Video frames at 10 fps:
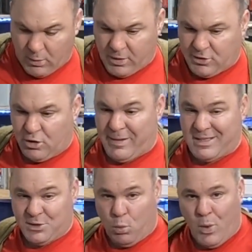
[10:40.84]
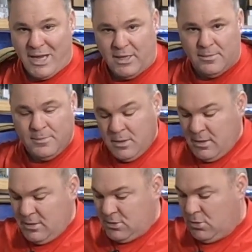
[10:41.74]
want to talk about is the weight.
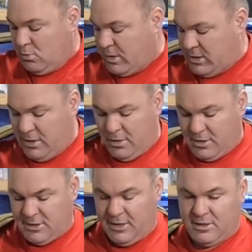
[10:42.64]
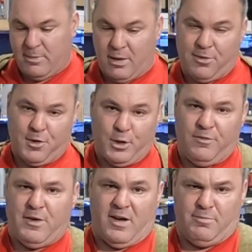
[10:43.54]
So right here, this thing is about
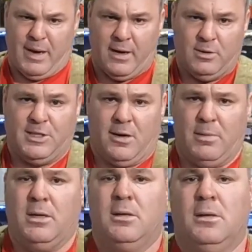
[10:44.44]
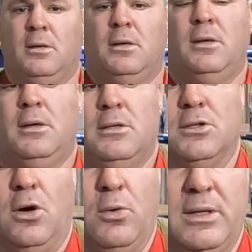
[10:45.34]
35 pounds on me.
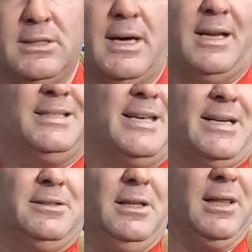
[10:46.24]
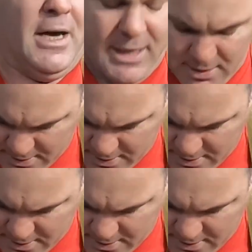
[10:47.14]
So it's not exactly light,